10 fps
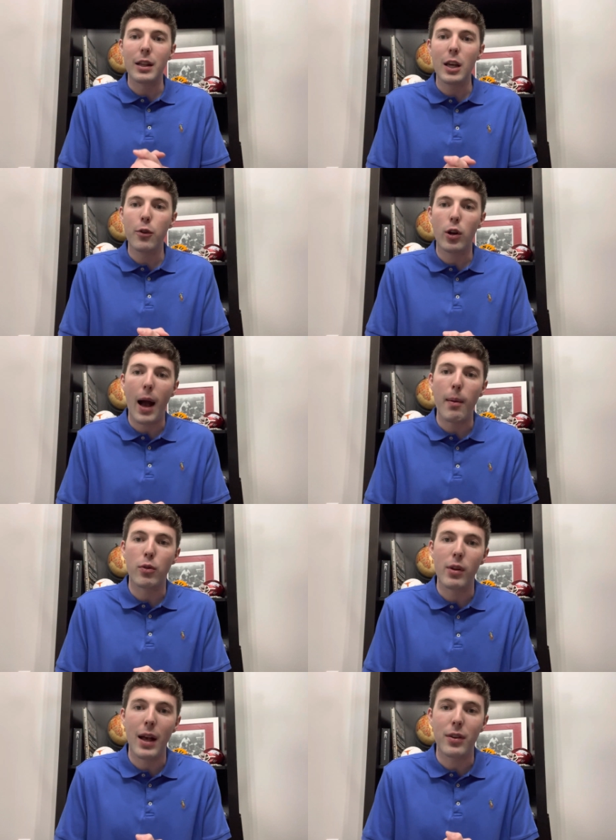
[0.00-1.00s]
Leave your comments
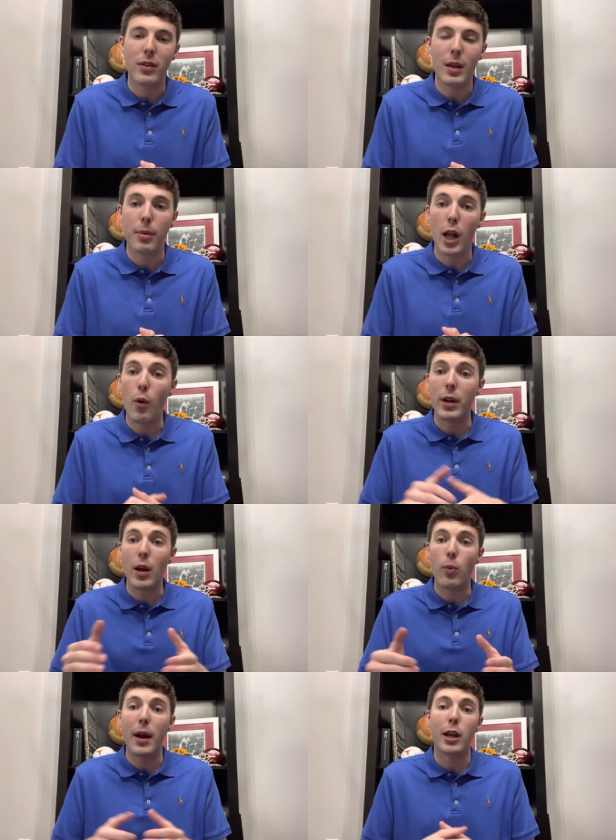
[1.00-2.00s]
for the SEC below and
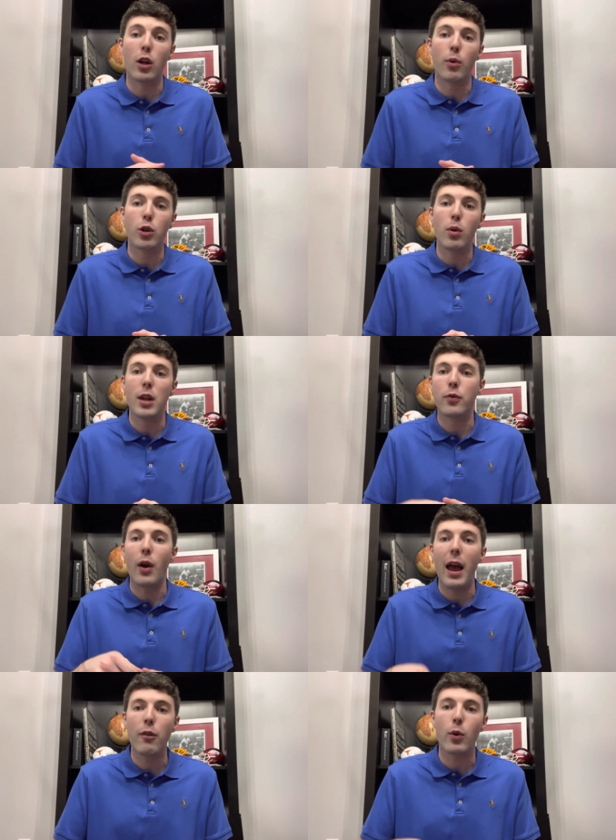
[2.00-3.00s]
get ready because we're doing this
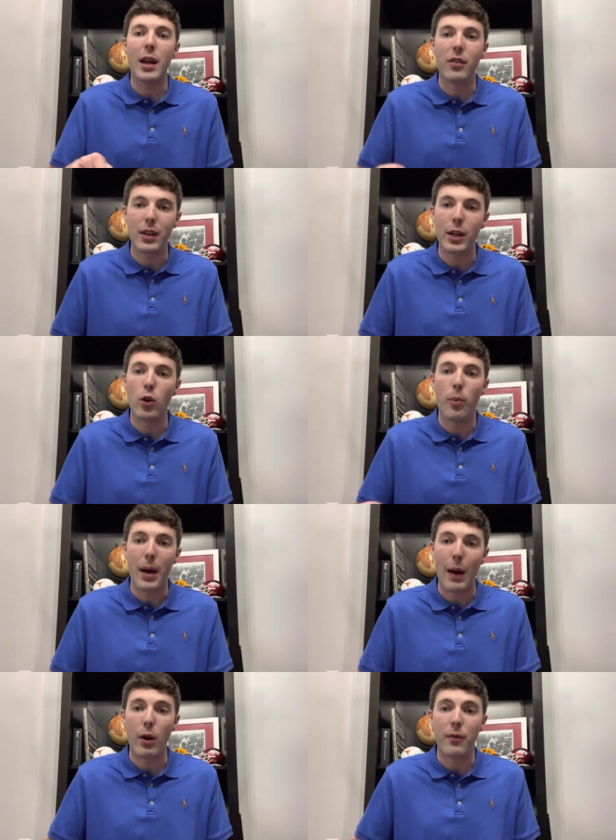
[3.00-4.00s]
for every single
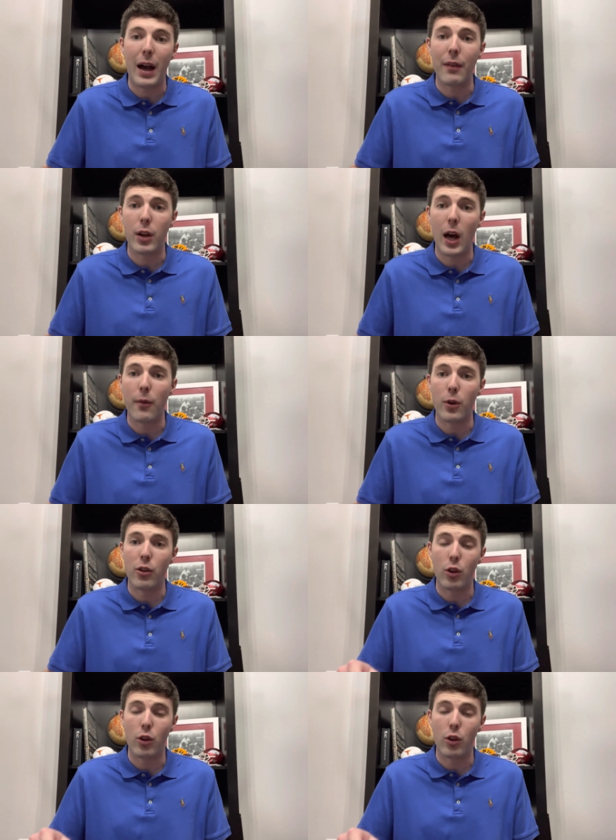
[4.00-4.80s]
Power 5 conference.